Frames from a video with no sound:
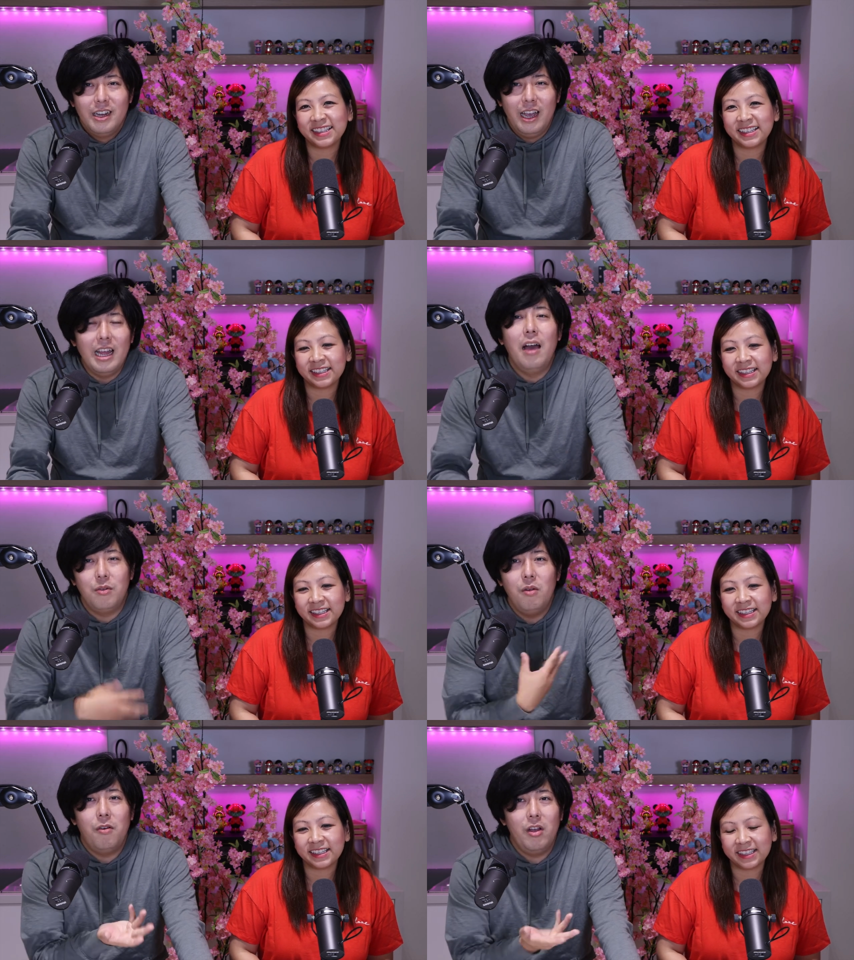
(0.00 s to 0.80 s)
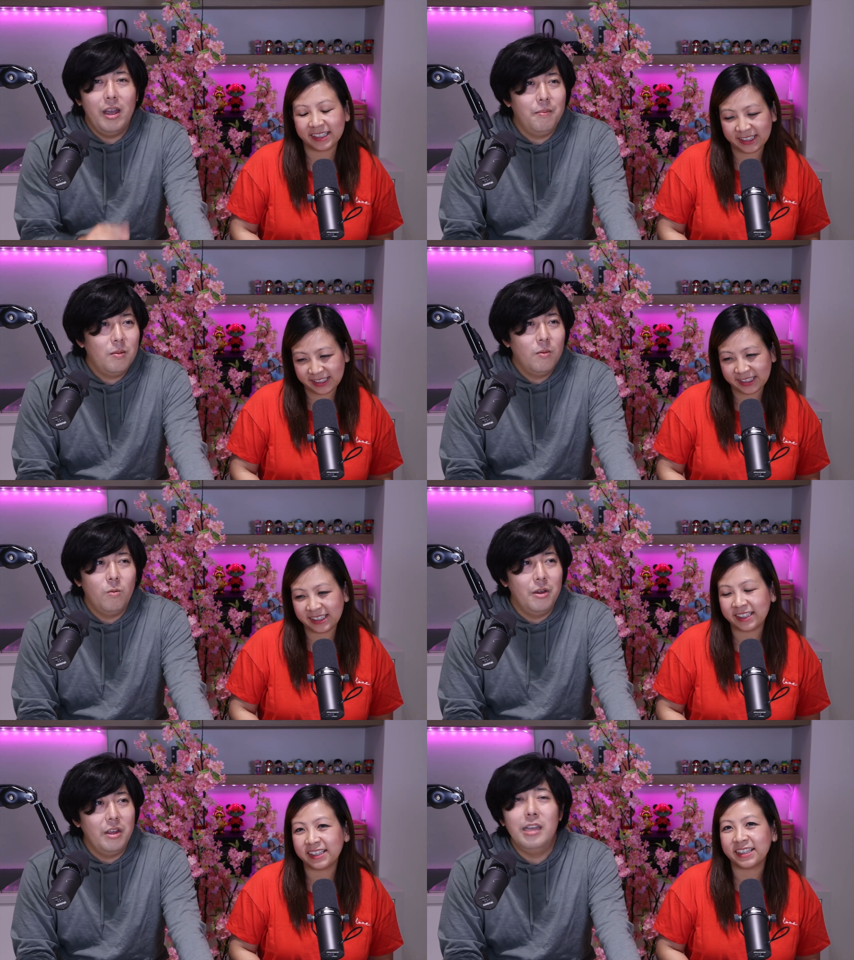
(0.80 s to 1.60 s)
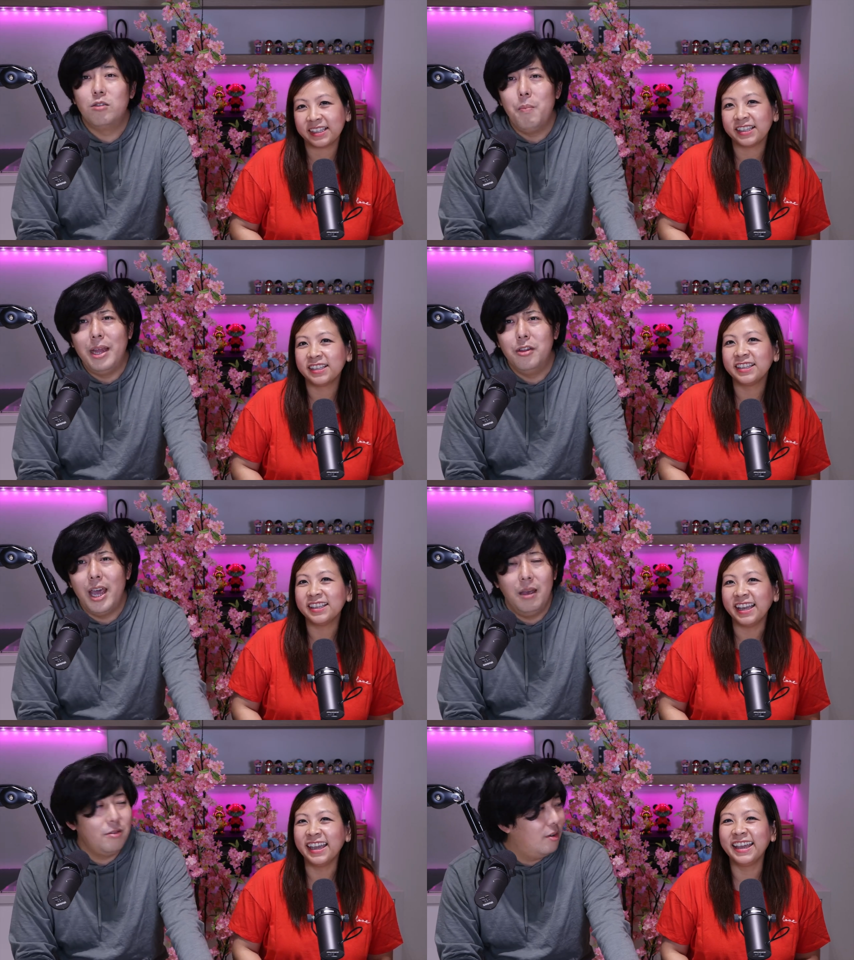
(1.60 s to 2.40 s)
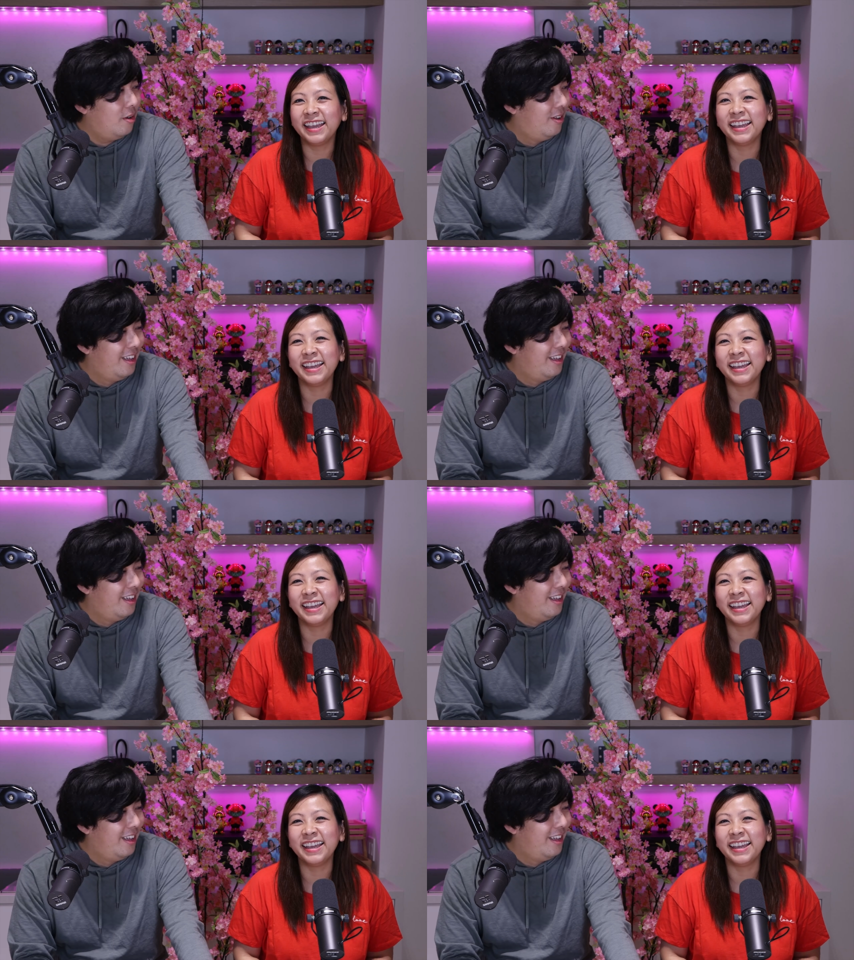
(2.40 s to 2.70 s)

Speaker 1: And I have to refer him with his commander name. So